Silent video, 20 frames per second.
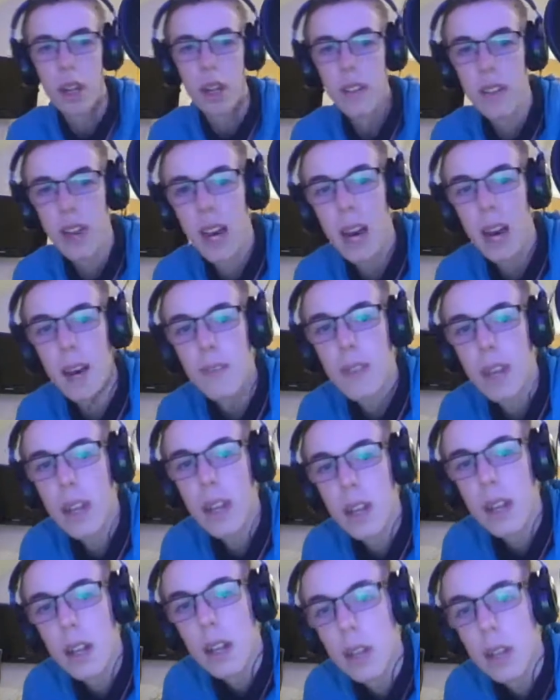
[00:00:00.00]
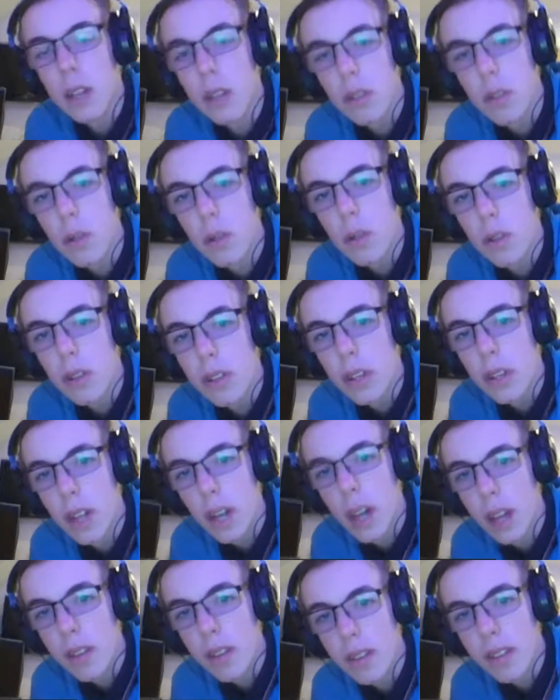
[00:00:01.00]
to having George
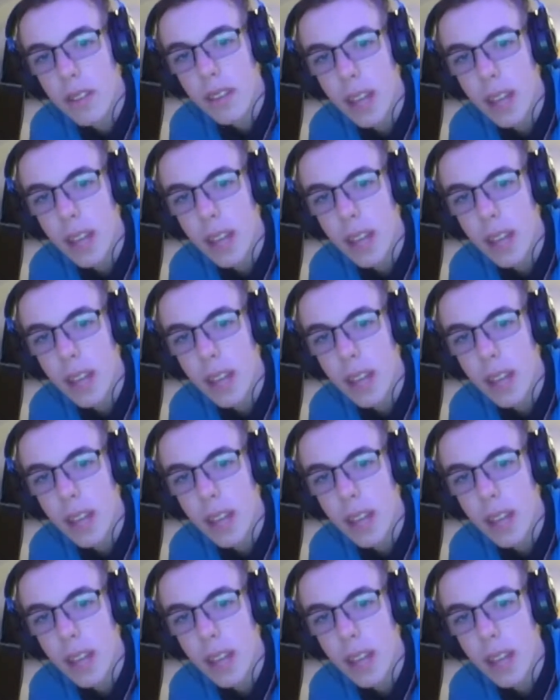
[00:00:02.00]
as a